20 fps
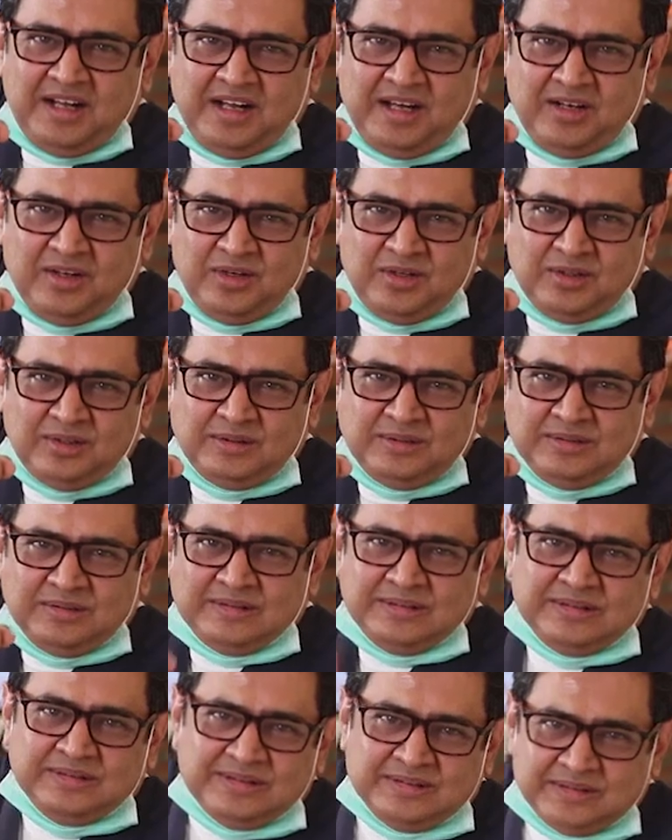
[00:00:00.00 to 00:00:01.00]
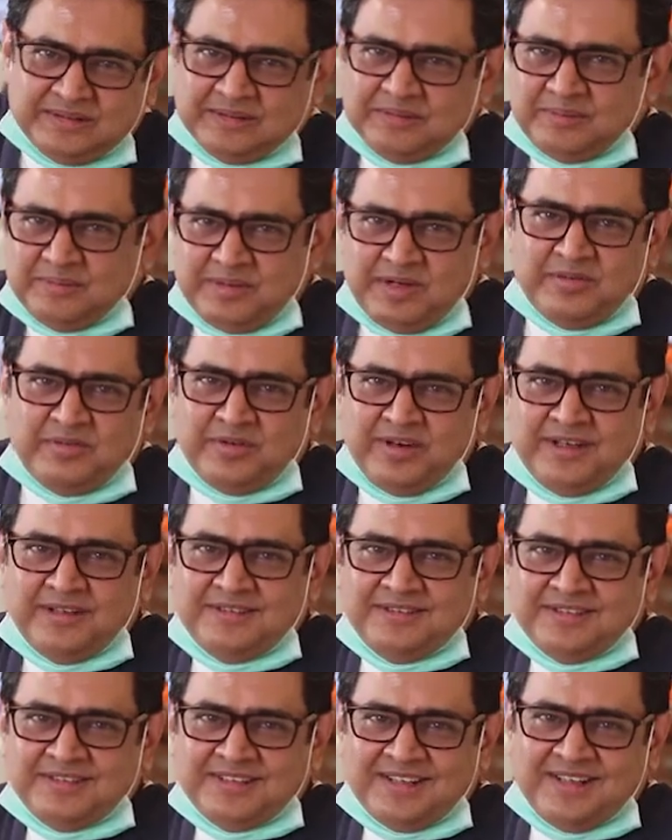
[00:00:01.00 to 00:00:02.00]
Hello, my
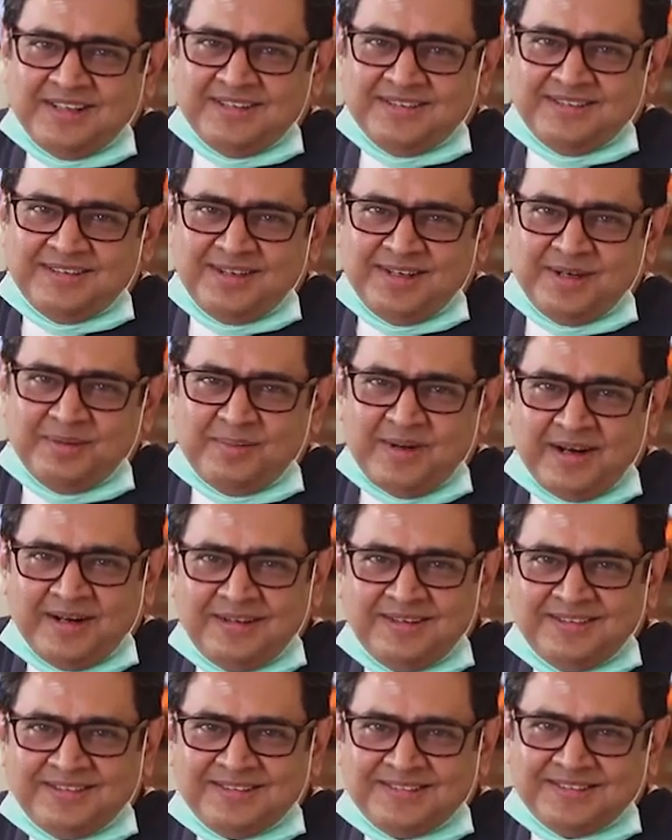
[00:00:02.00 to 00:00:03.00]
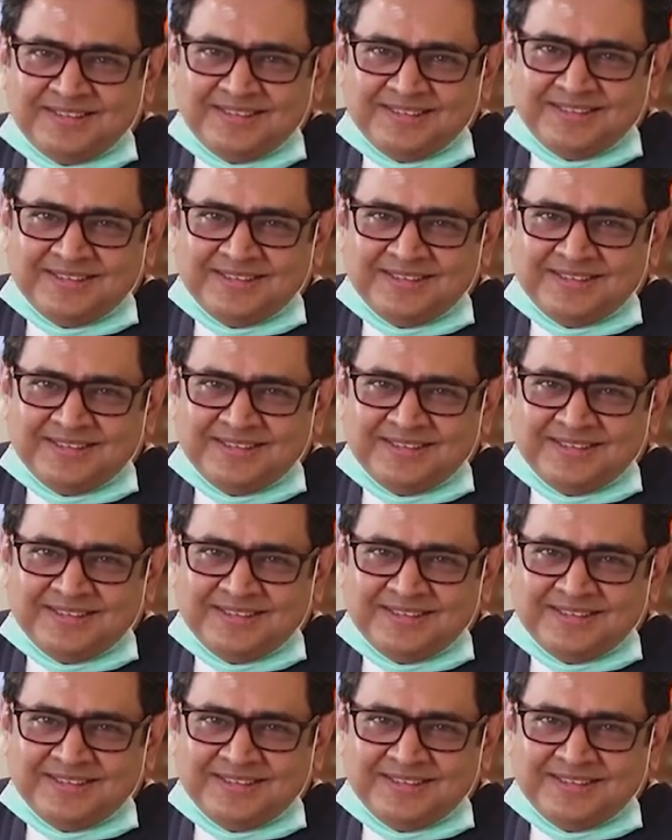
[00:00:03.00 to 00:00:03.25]
friends and dear parents.